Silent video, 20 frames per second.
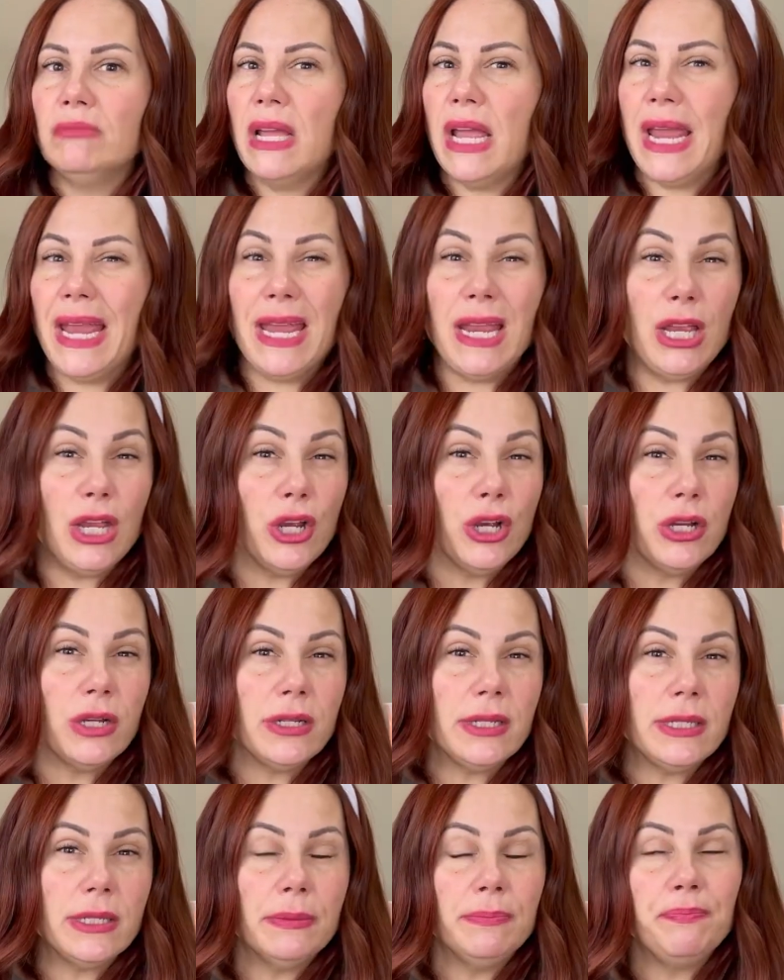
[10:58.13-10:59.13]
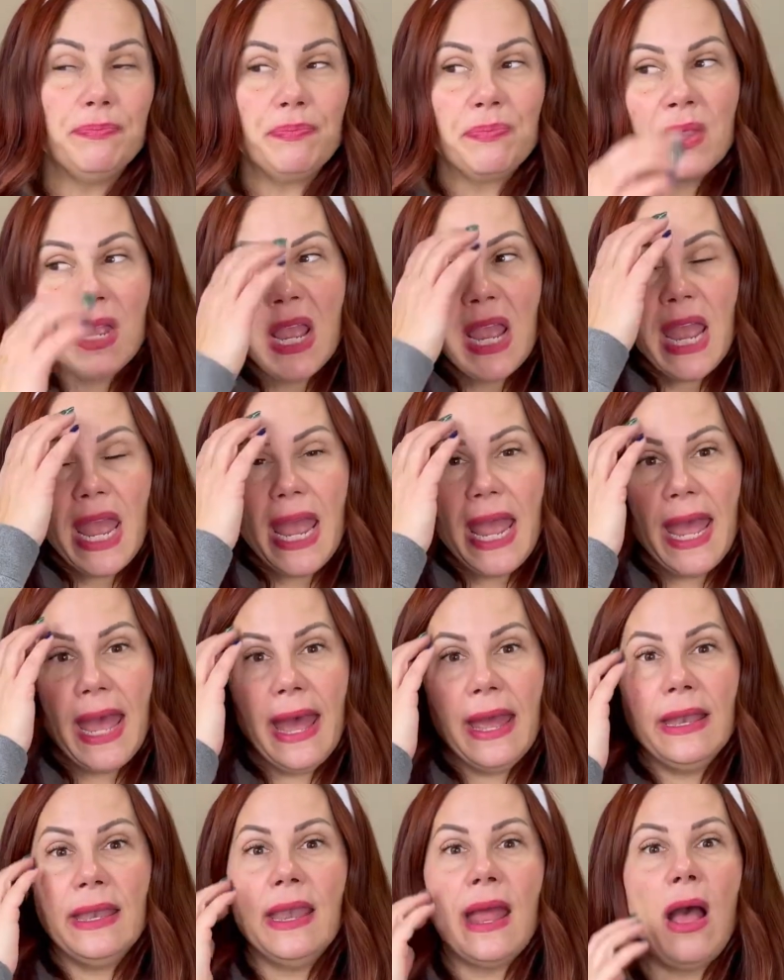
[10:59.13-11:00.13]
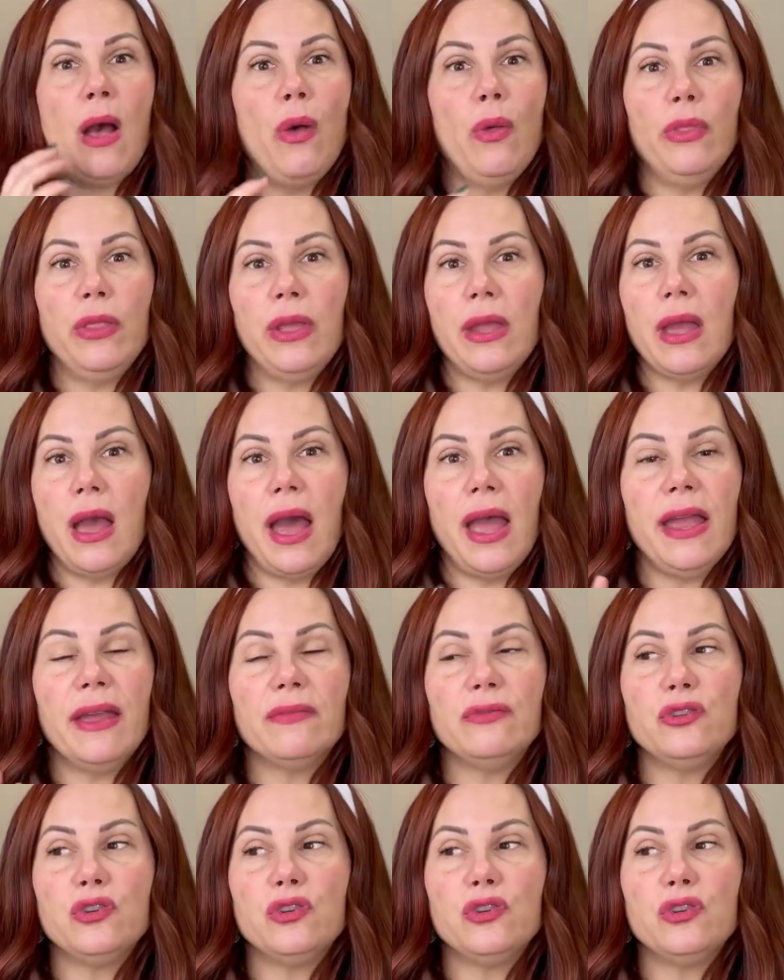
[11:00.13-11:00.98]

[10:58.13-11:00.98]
8 years, and now I've